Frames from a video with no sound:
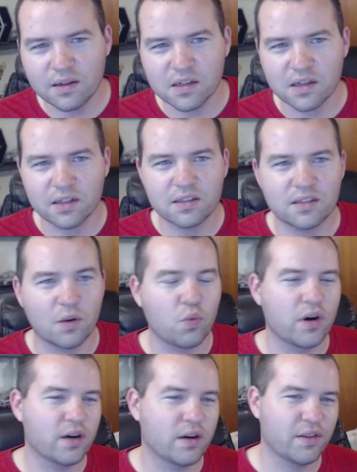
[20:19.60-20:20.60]
It's
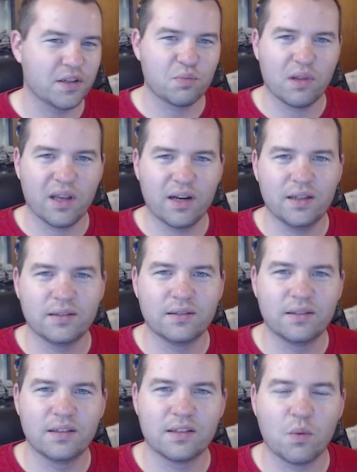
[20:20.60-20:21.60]
somewhere on this planet.
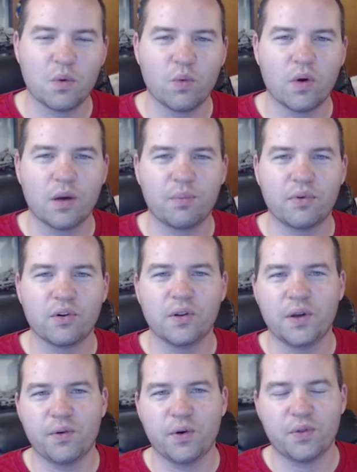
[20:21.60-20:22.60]
Someone woke up
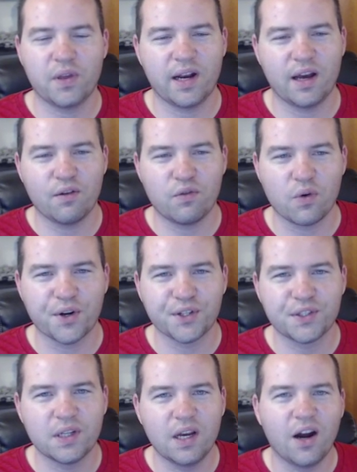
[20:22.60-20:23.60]
early and wrote that out for
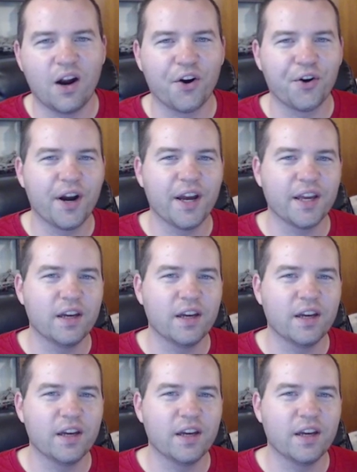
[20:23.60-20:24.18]
us. All right.